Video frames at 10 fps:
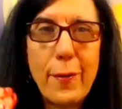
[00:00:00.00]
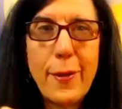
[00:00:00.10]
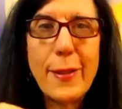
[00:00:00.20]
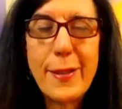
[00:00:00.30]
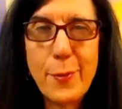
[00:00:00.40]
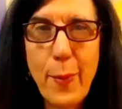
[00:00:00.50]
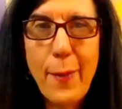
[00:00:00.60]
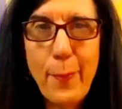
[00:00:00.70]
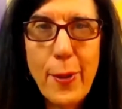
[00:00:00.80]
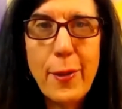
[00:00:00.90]
this is my
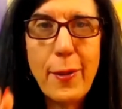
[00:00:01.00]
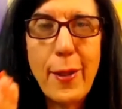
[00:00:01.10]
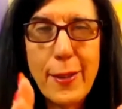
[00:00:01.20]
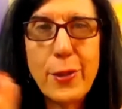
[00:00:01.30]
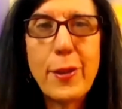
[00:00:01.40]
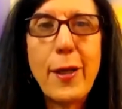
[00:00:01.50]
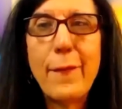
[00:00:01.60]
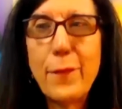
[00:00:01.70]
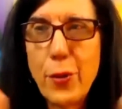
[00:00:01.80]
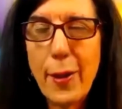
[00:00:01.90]
opinion they just kind
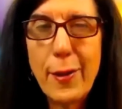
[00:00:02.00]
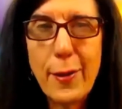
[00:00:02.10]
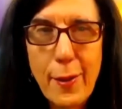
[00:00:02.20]
of tried to